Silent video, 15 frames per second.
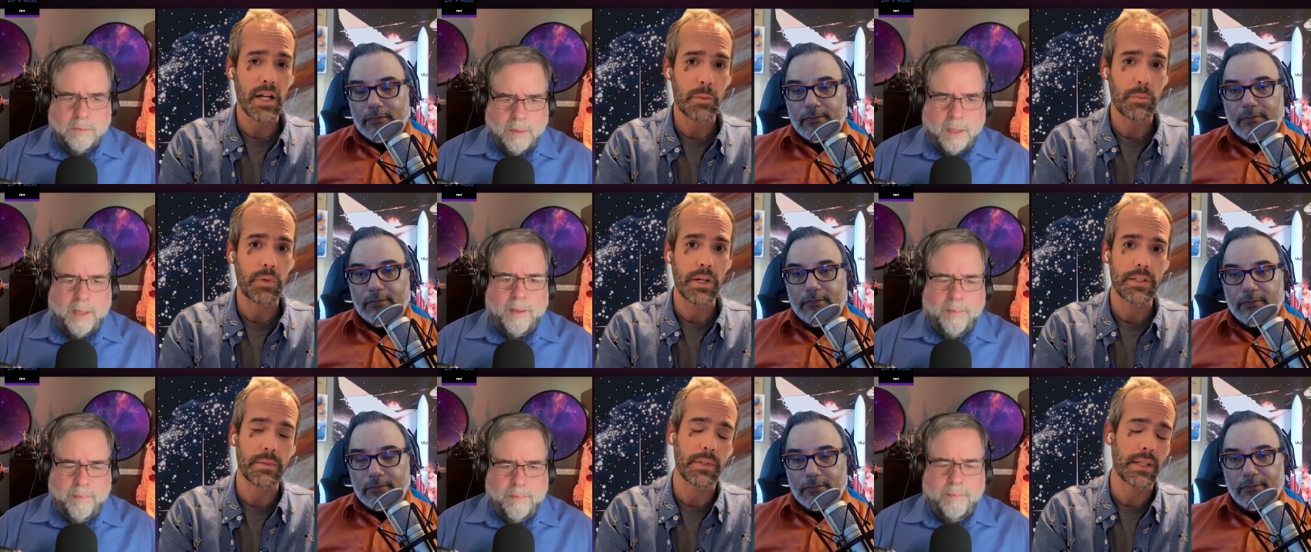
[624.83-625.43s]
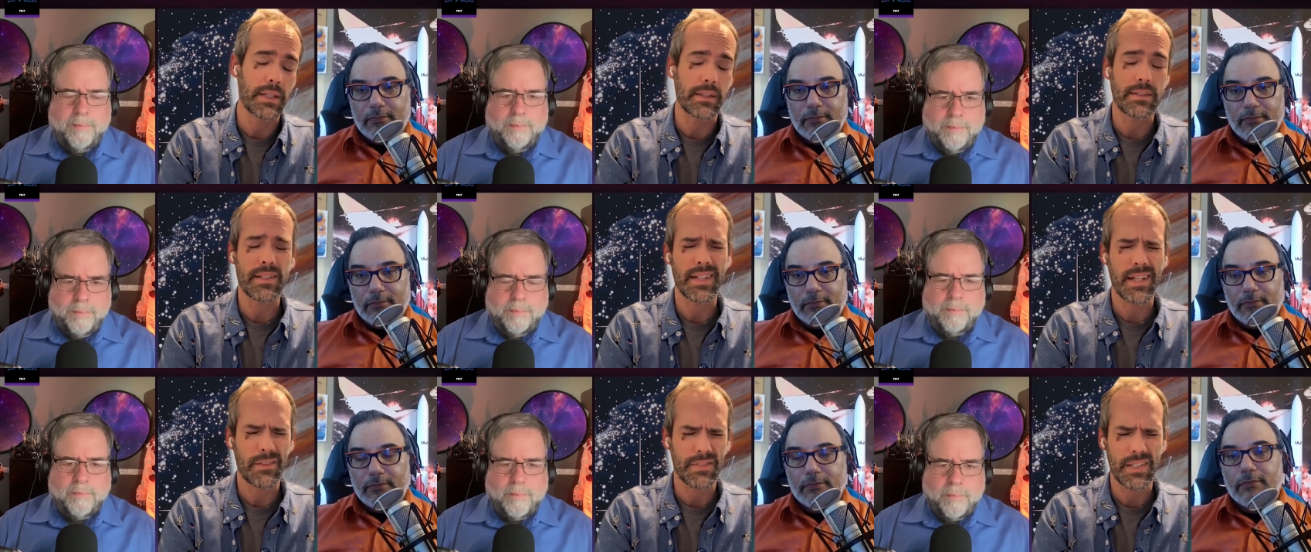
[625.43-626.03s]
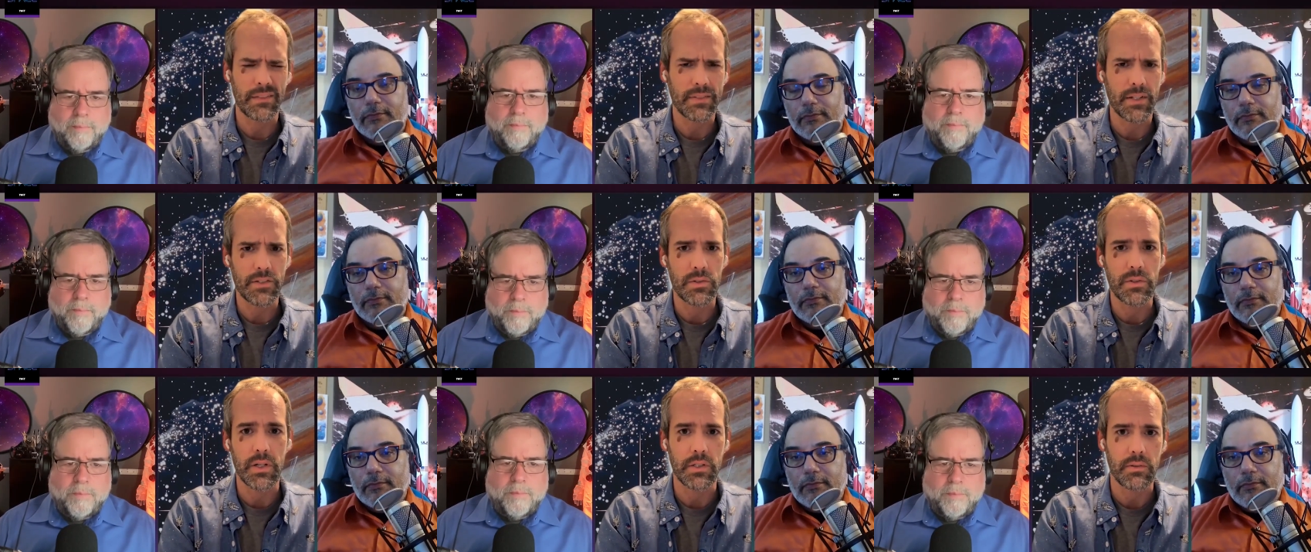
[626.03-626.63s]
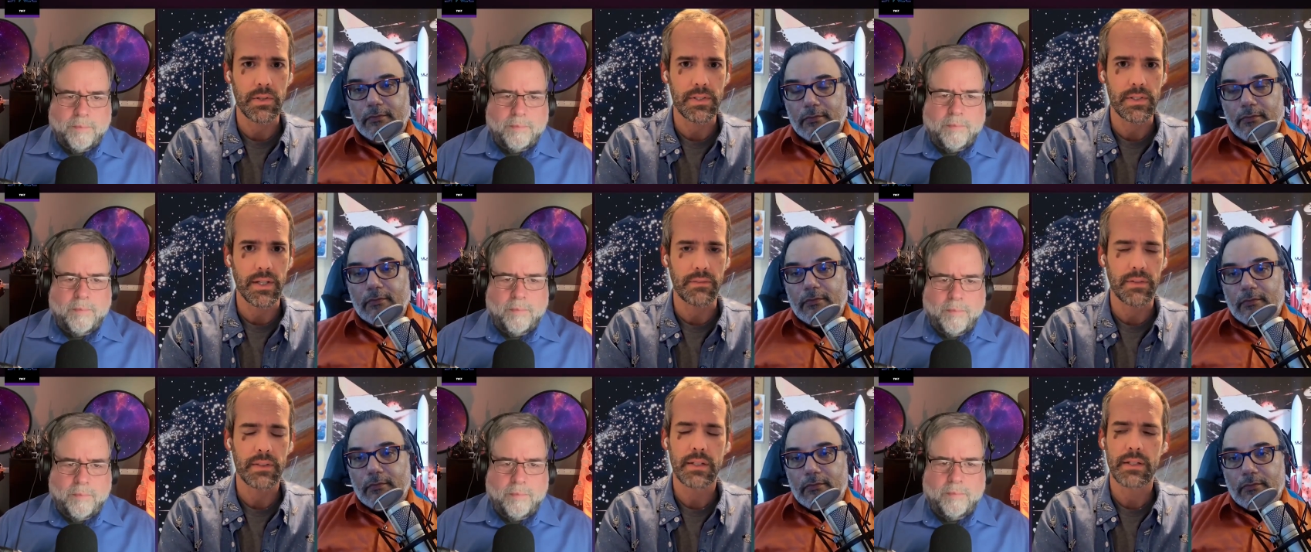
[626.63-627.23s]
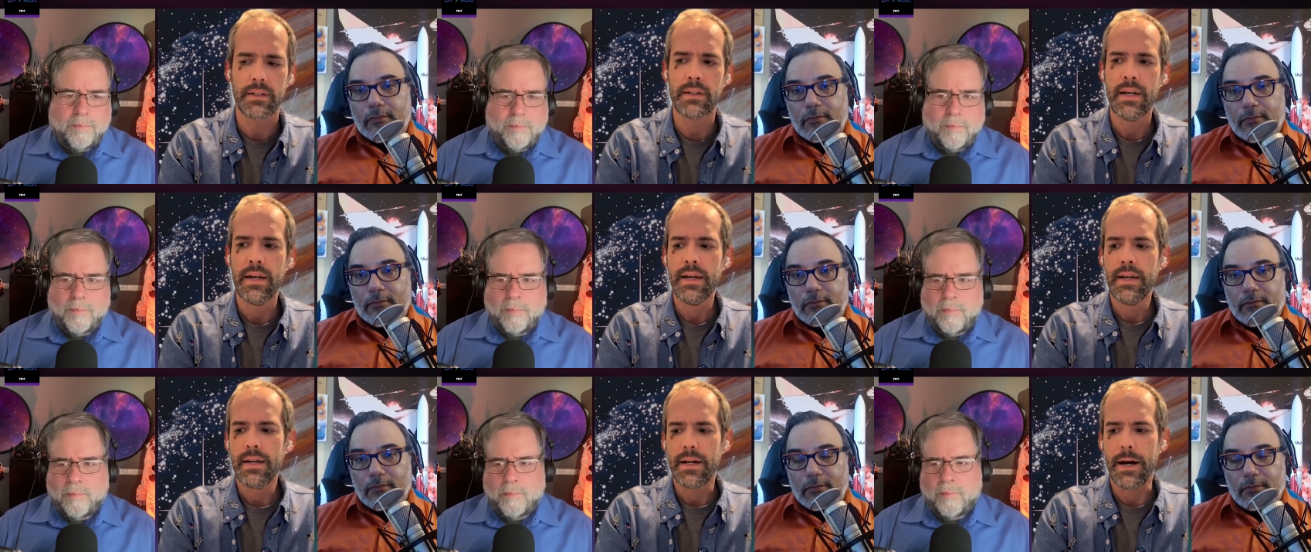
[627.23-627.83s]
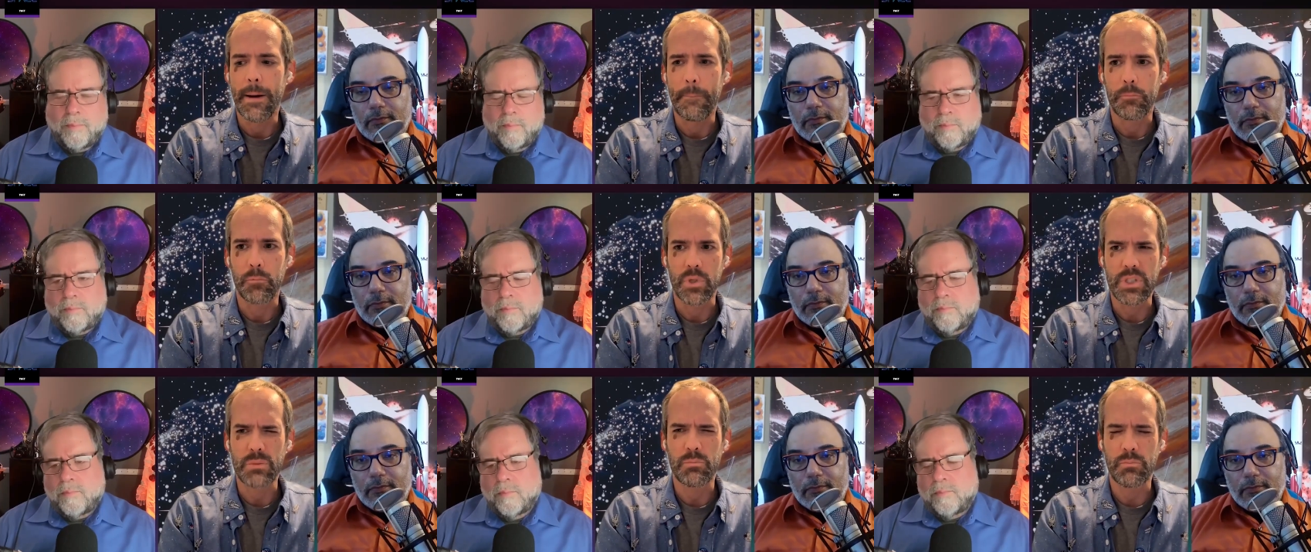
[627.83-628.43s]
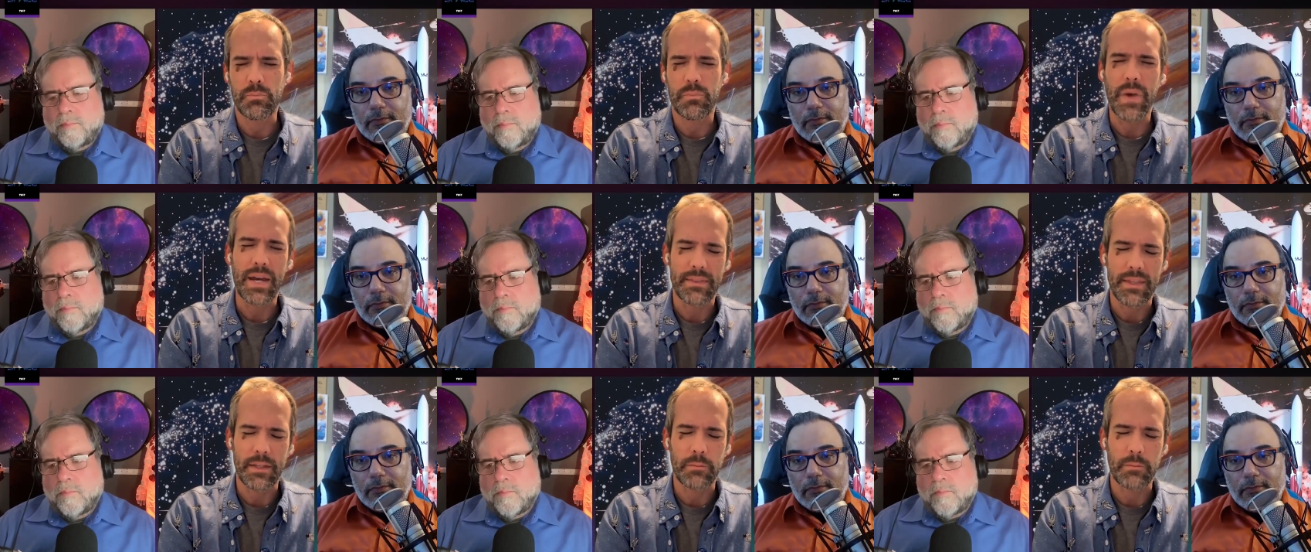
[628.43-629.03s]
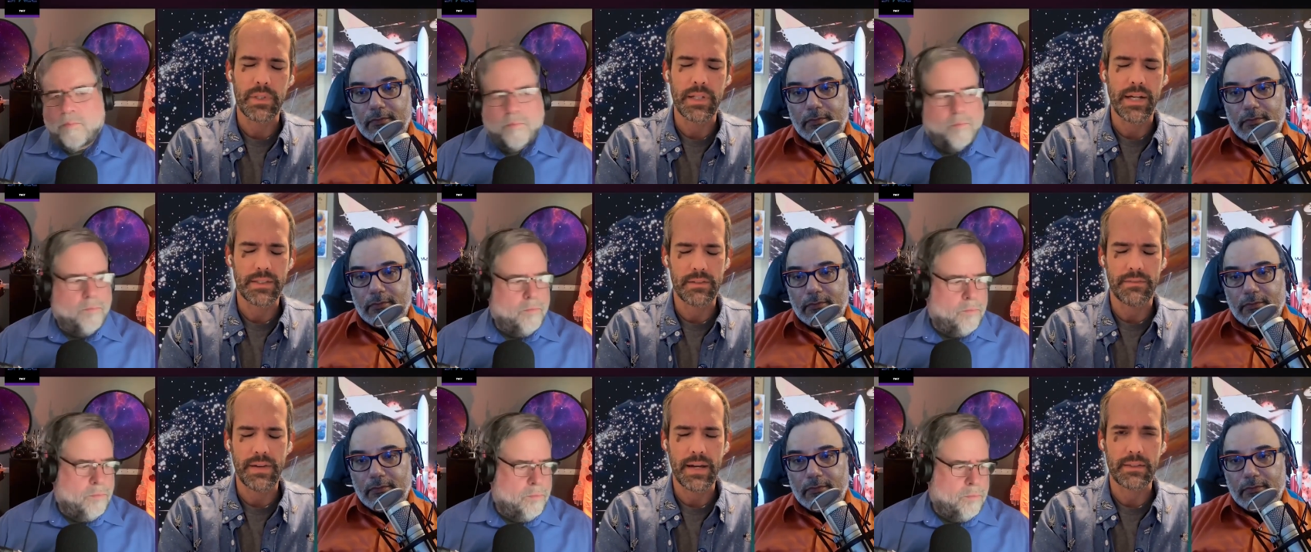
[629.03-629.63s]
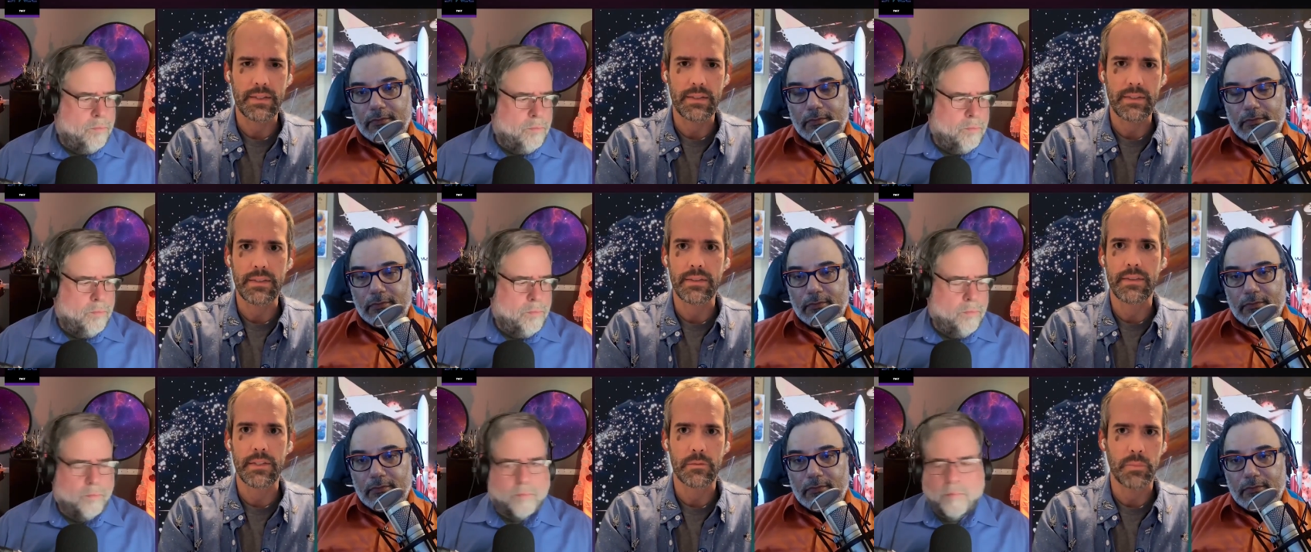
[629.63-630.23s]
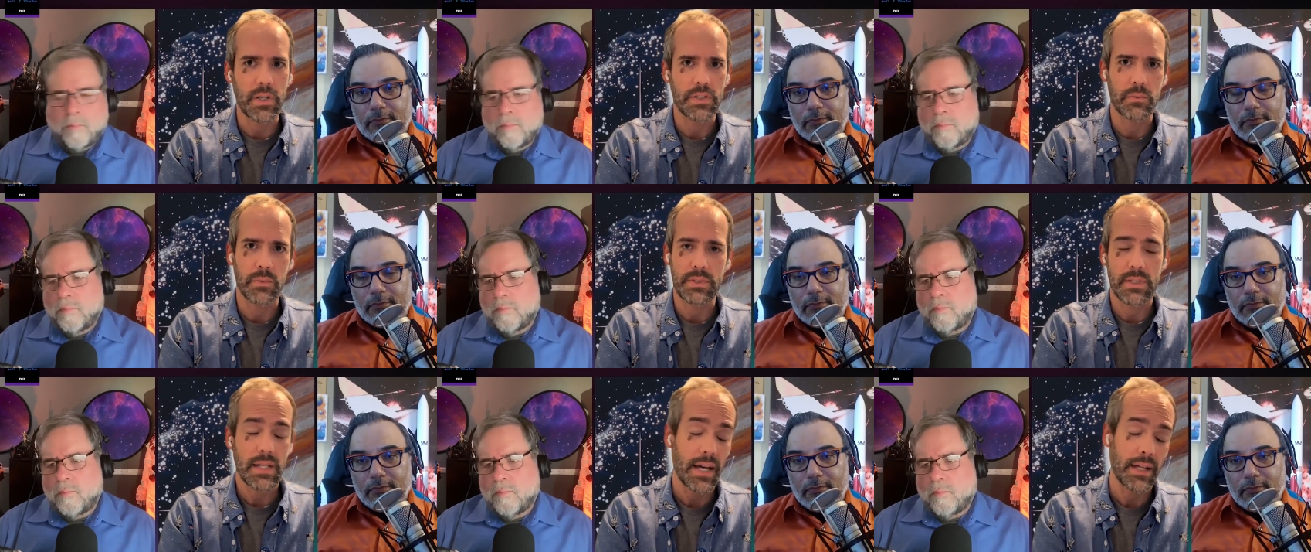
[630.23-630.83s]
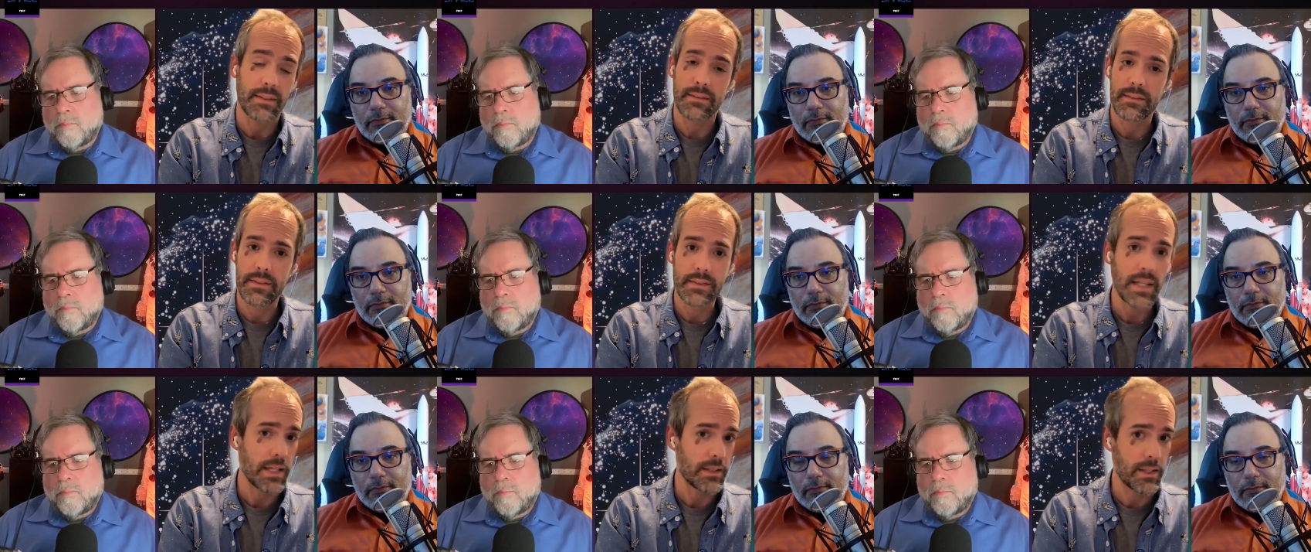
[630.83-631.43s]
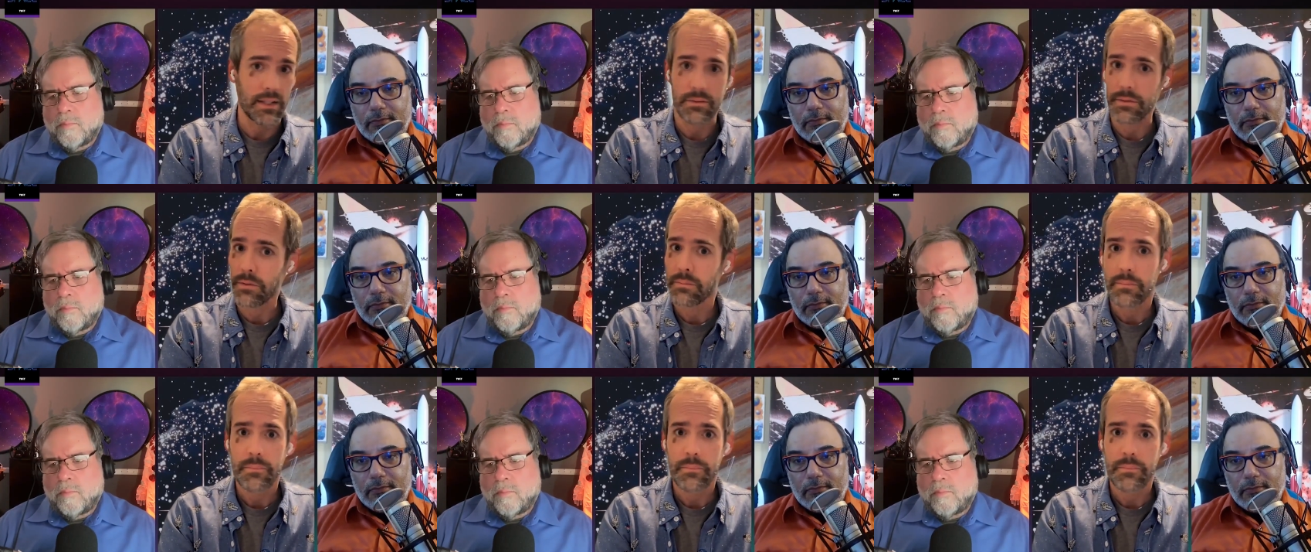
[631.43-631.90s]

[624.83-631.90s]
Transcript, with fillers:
Speaker 1: to operate. So again, there's a lot of self-contradictory stuff in there, um, which I think belies the fact that this budget was not not thought